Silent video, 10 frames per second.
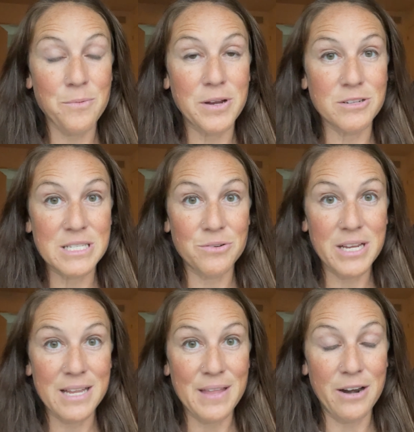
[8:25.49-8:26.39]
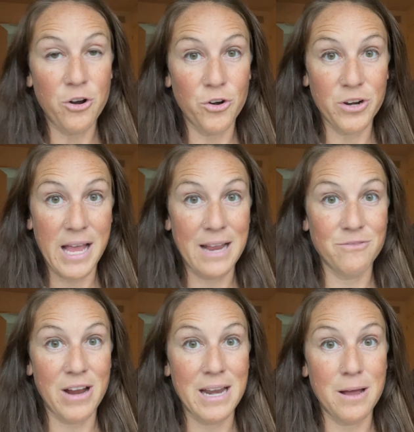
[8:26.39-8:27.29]
We are still getting that hurricane
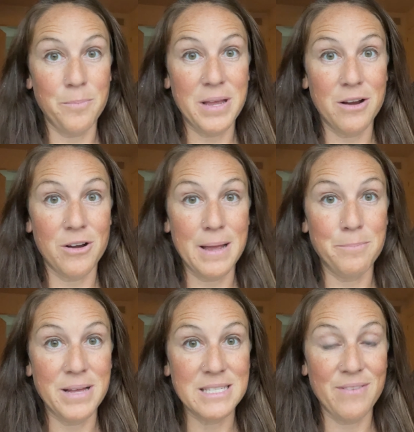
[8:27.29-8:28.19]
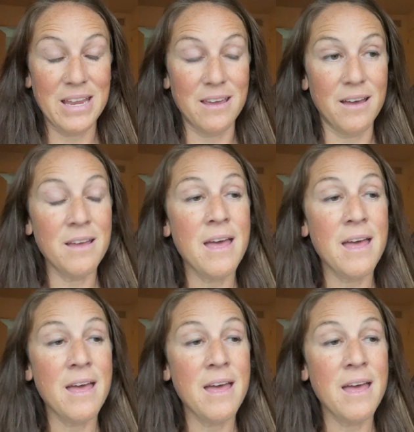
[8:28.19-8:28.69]
rain up here in Pennsylvania.